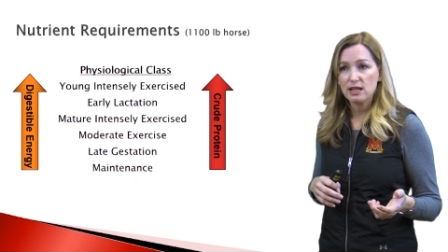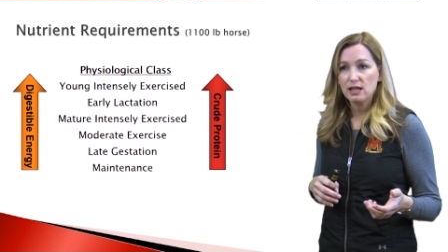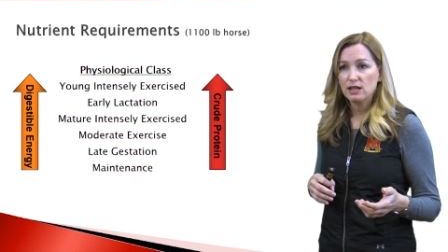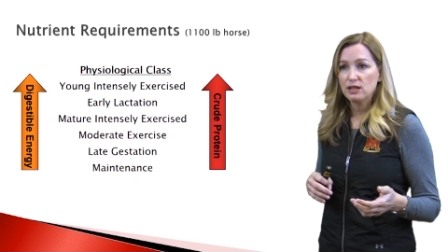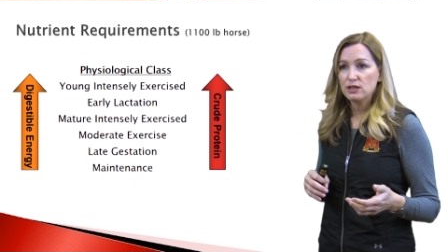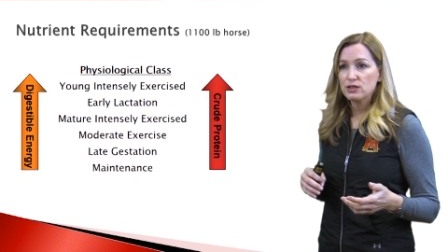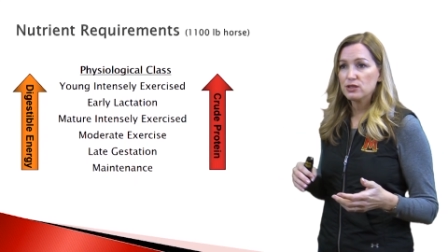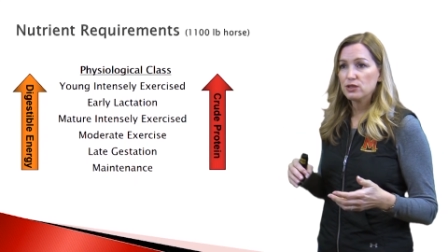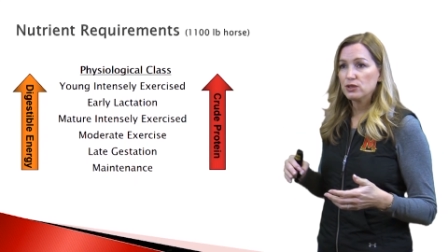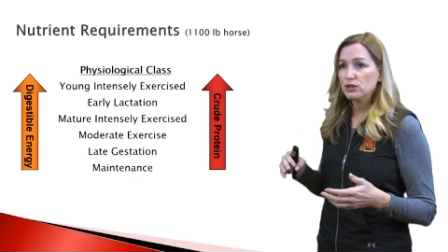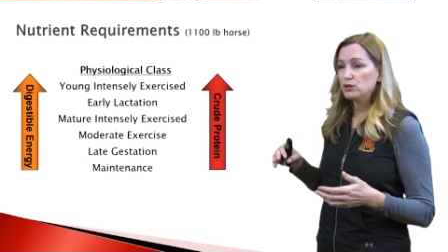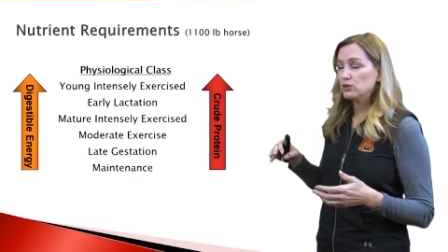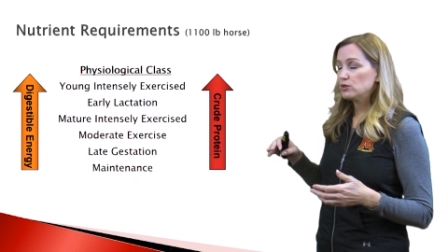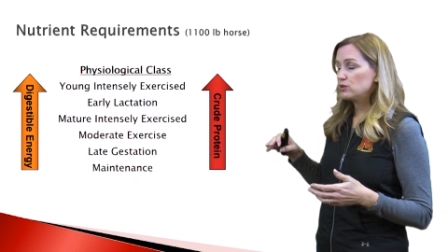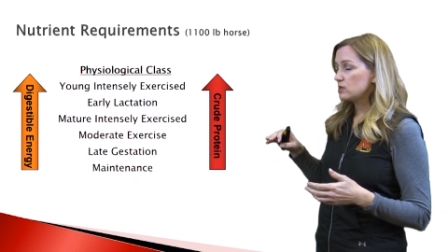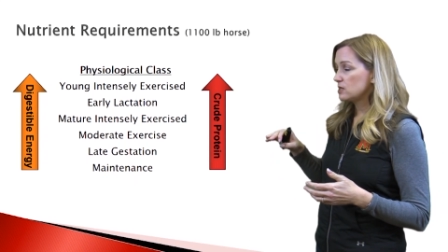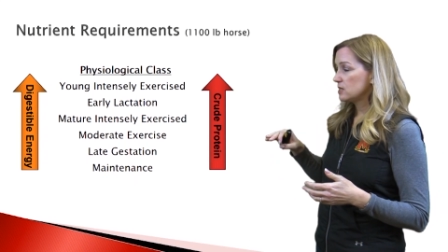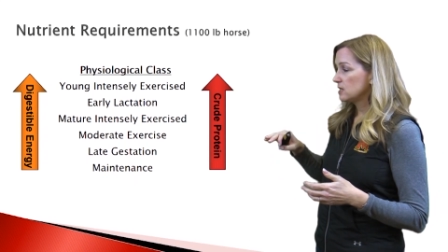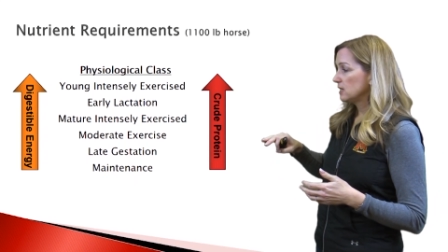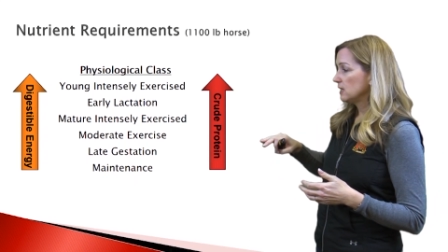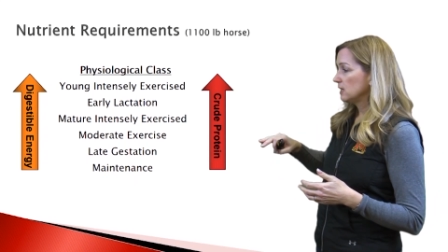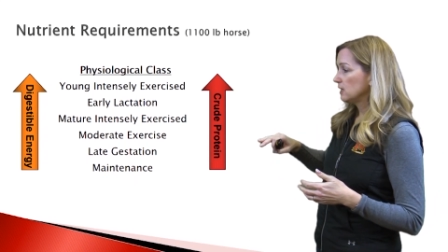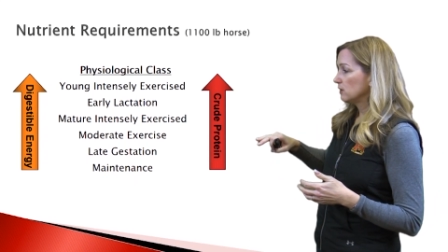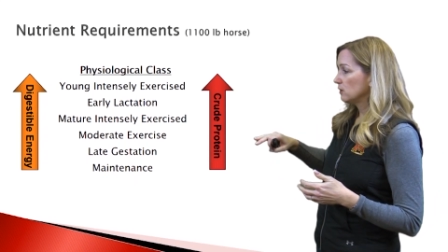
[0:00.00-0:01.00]
So you'll
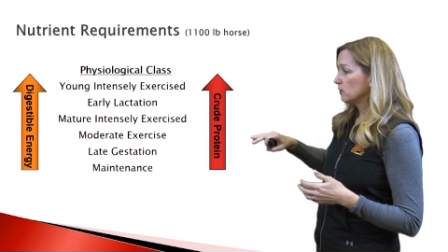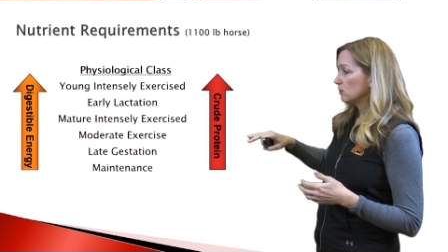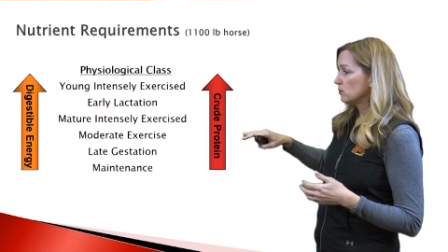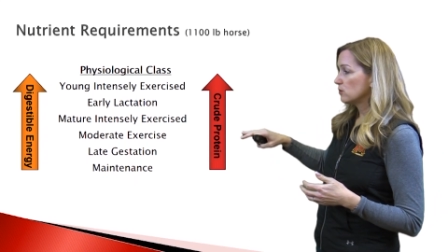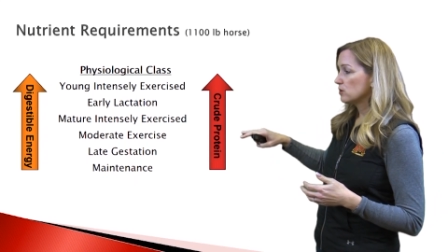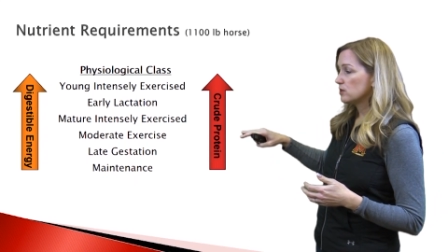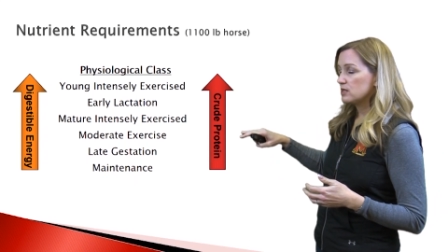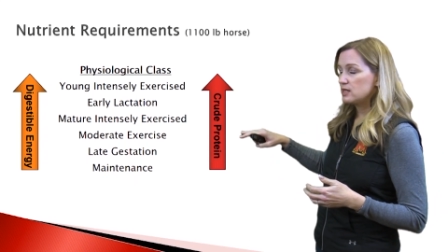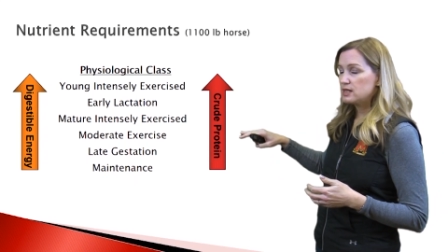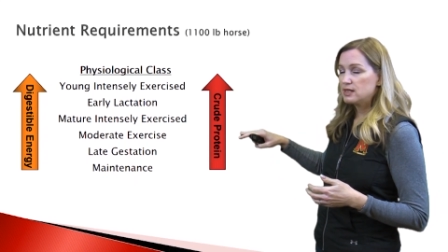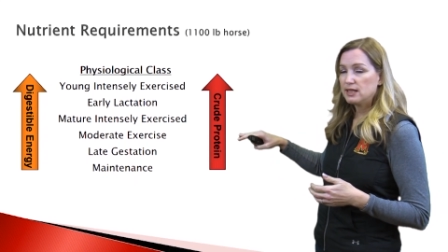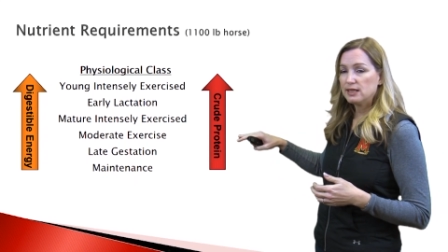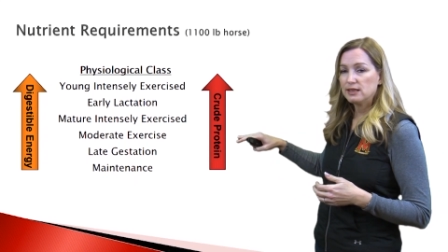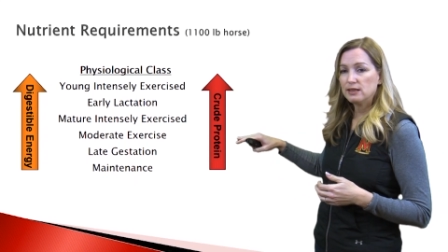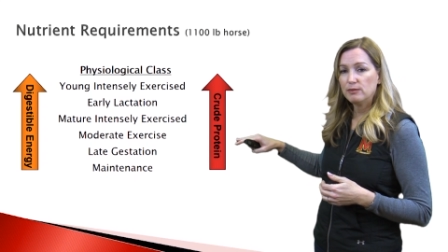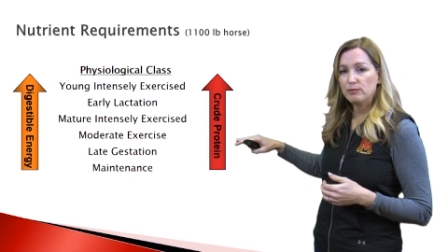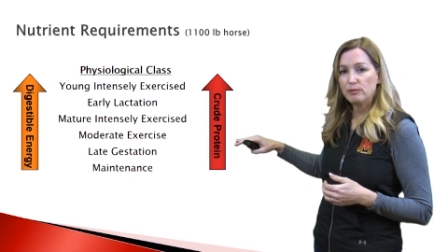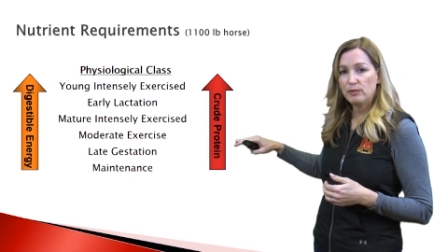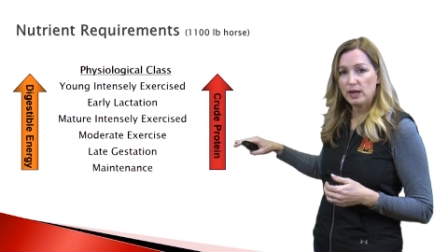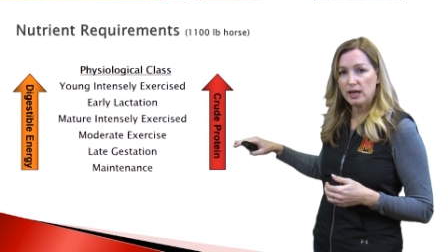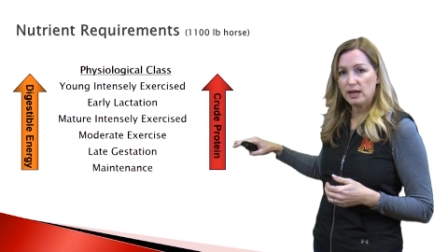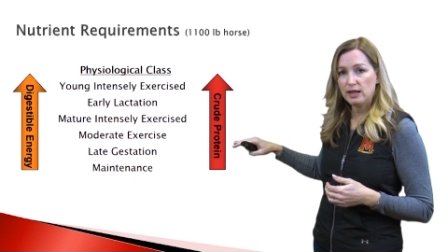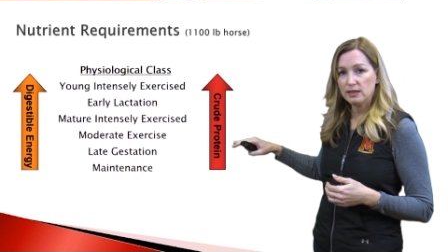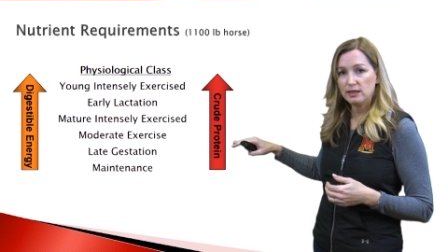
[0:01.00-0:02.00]
see here horses at the
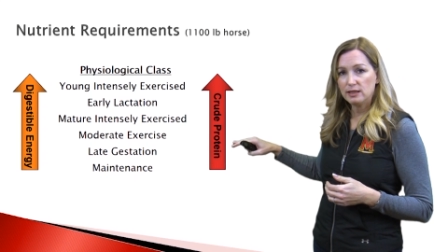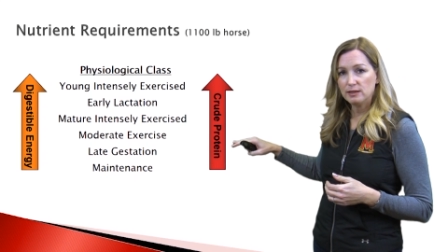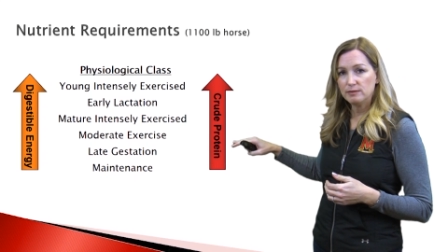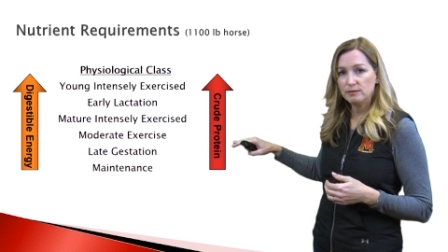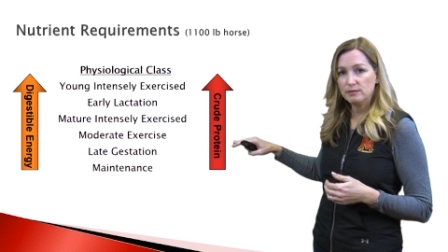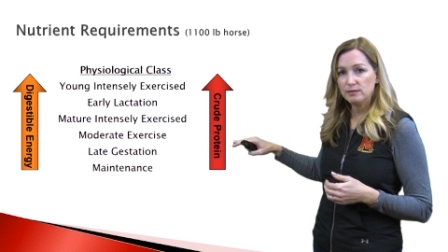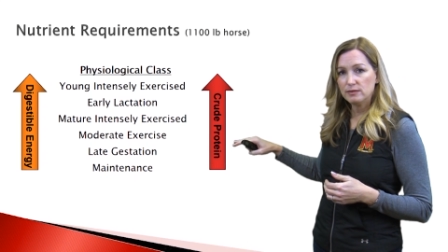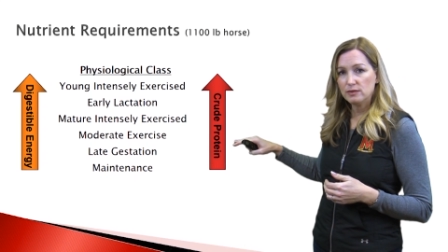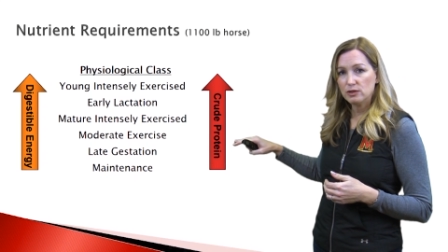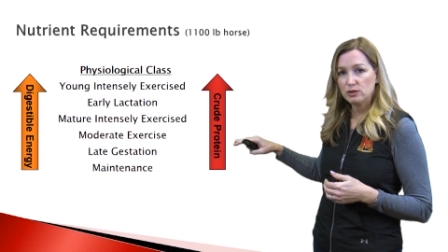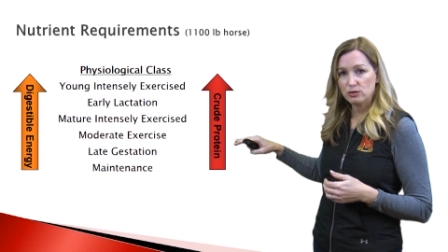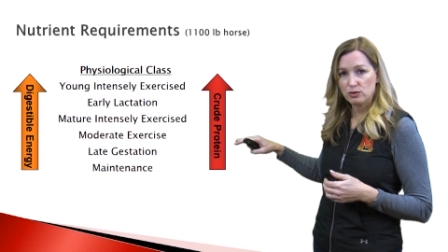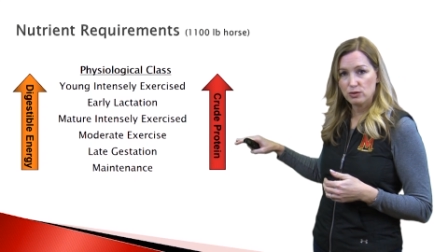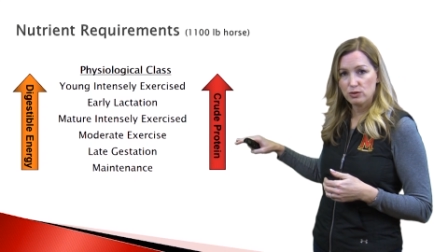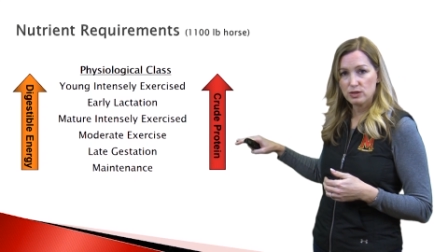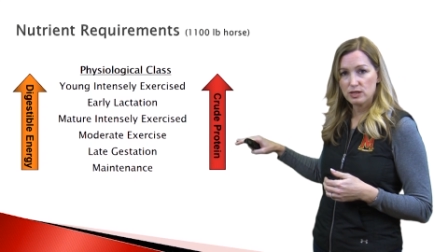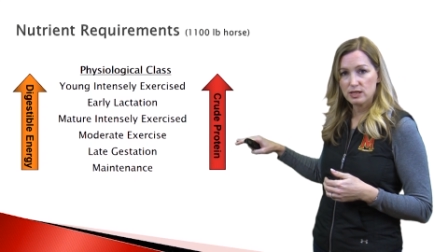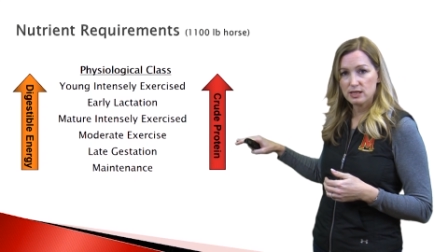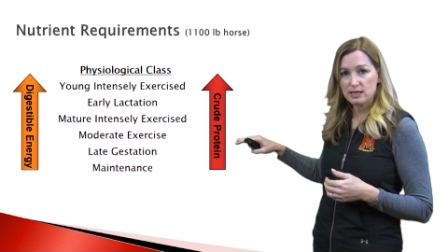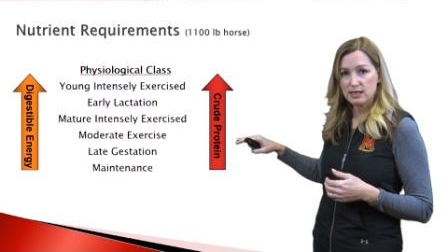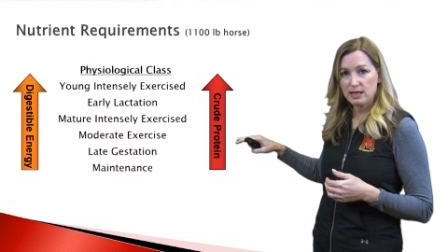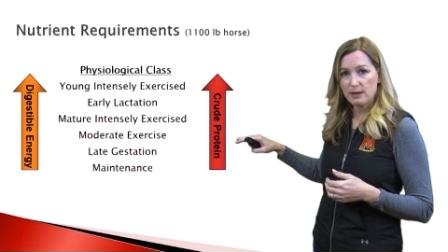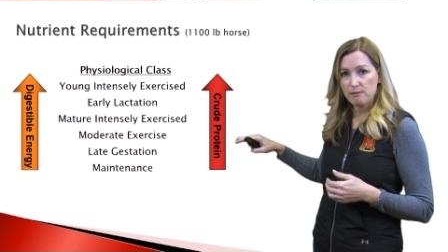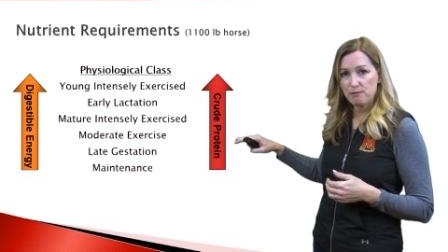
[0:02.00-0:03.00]
bottom, or
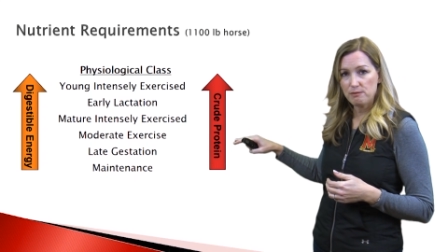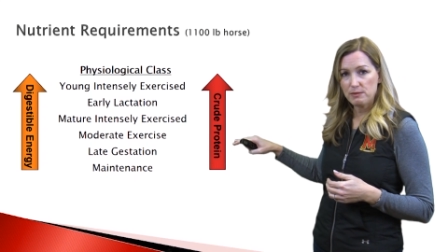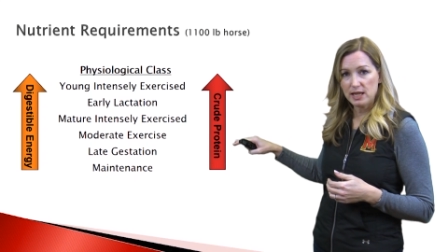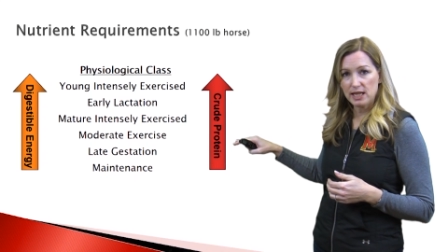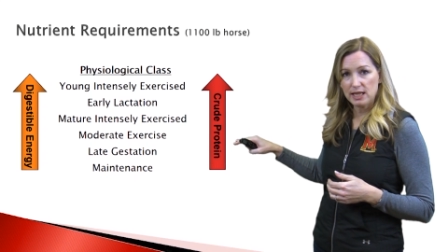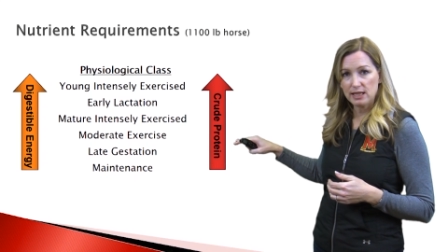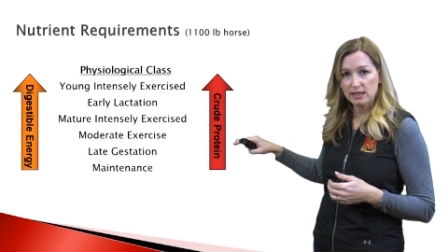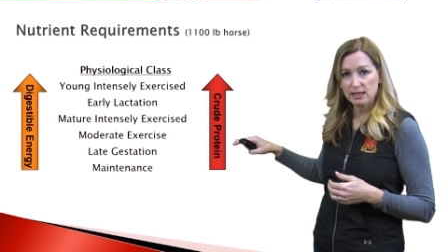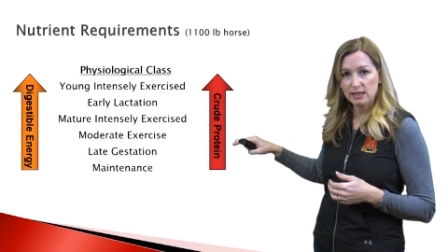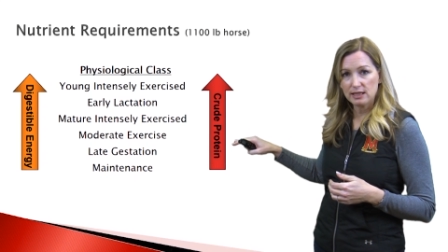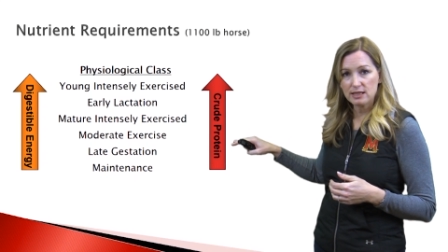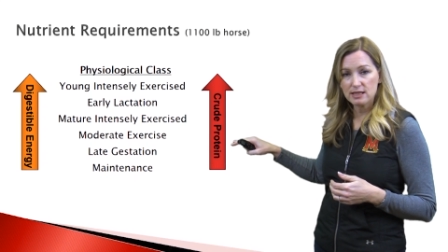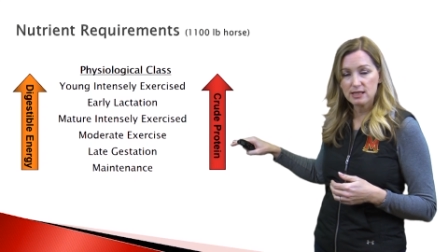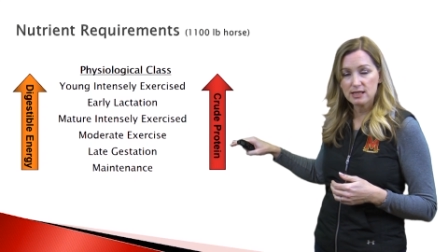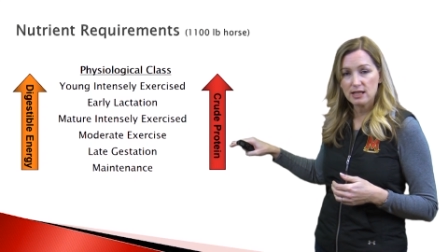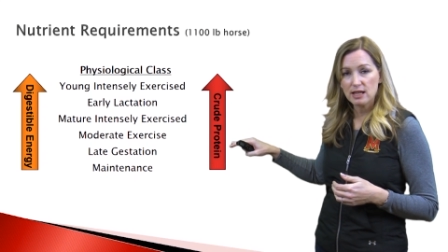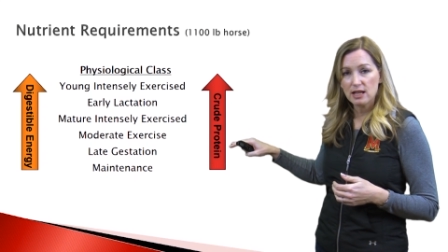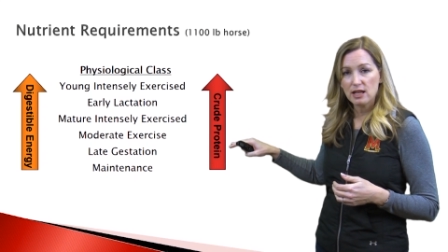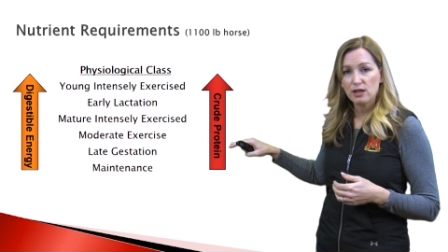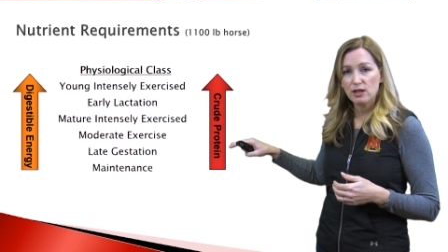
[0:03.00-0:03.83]
horses at maintenance.